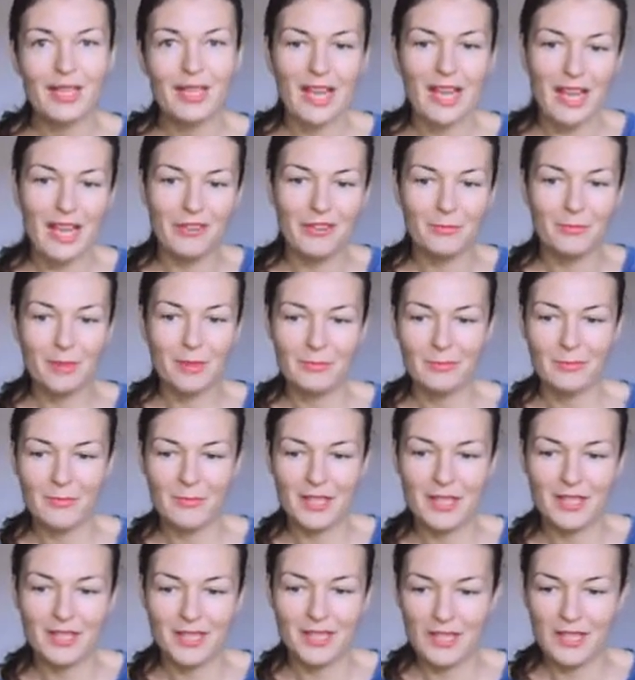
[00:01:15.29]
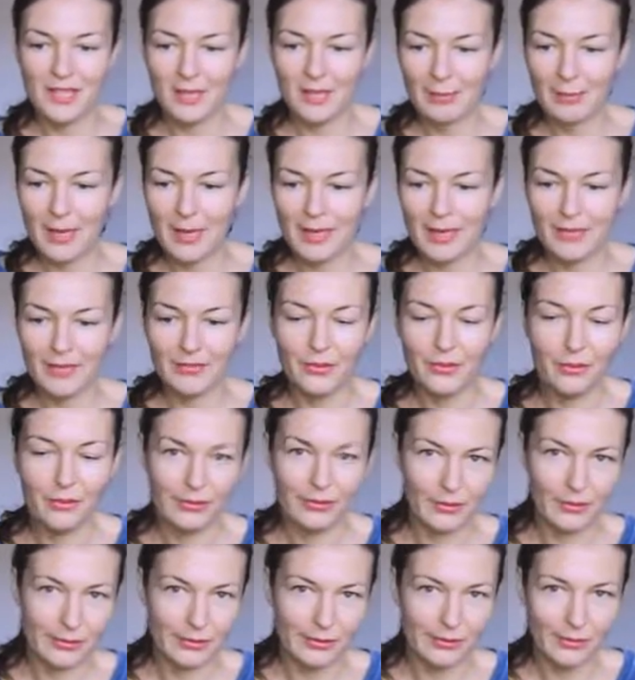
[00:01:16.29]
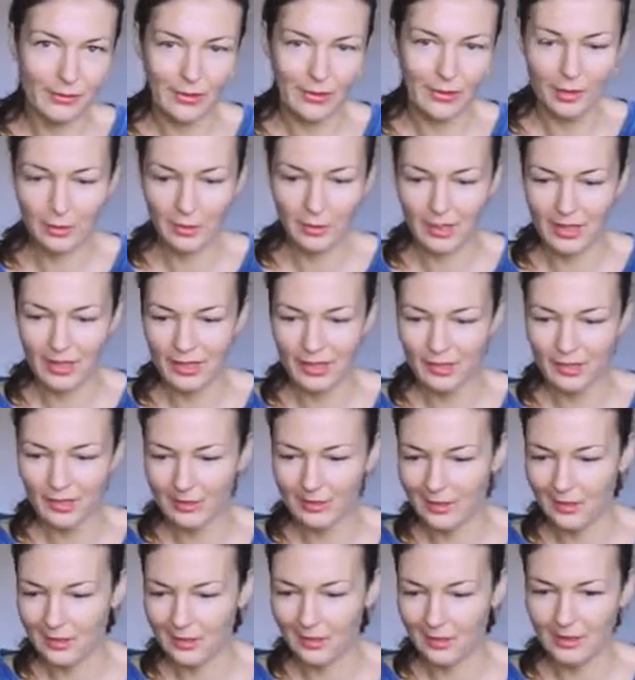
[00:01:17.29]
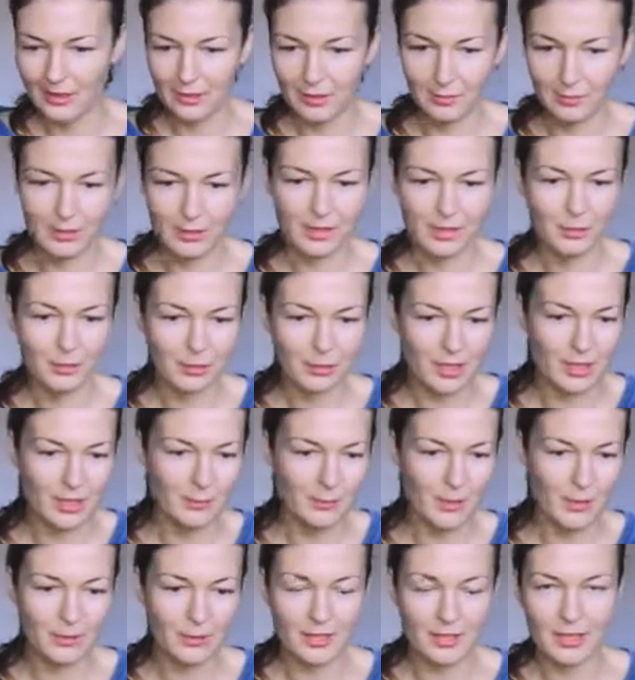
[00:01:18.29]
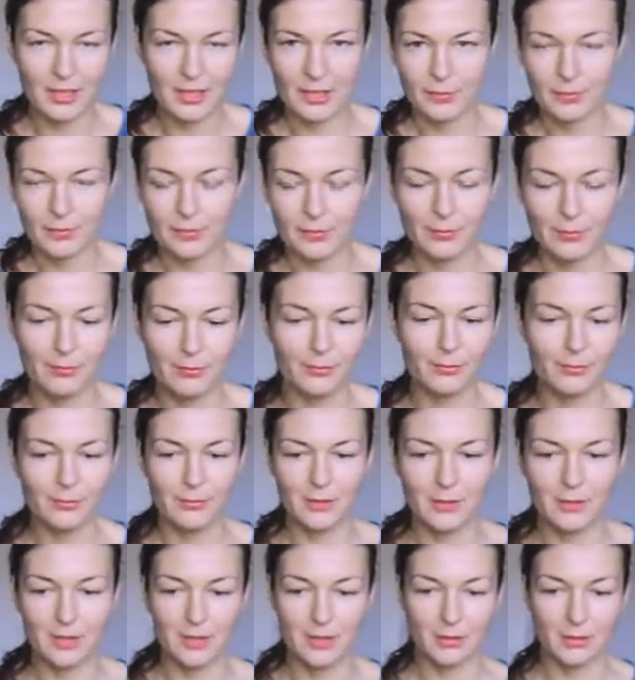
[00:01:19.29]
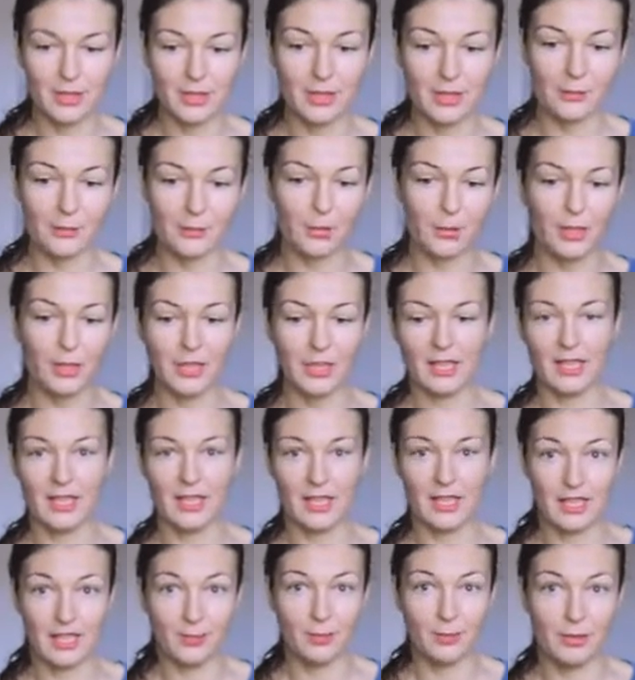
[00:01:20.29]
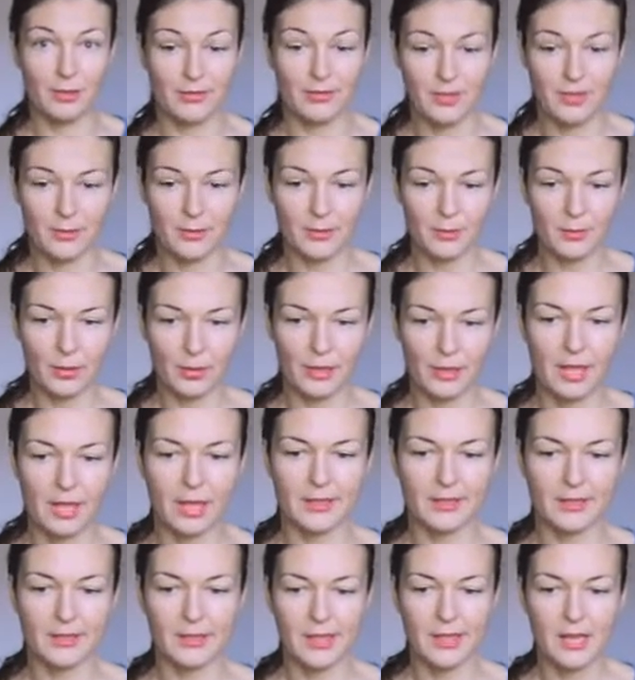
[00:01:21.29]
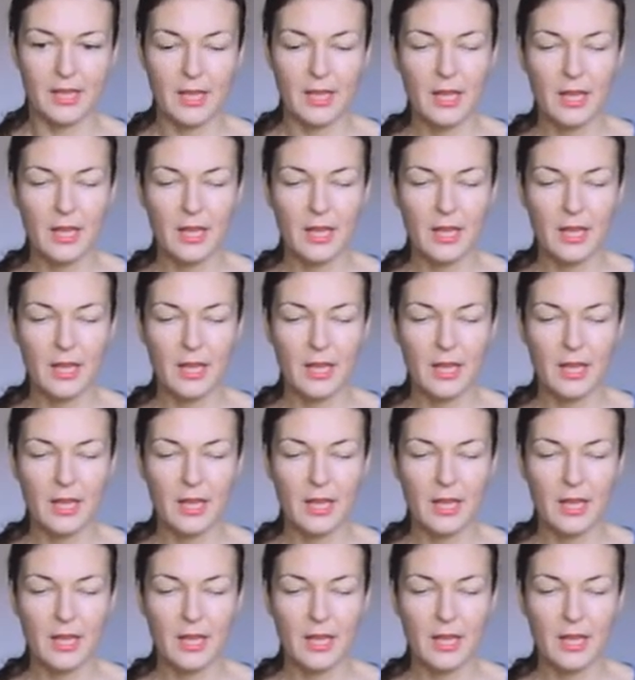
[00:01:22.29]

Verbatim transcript: I have been messaging back and forth with Jorge a little bit, talking about his, you know, this product and his previous products.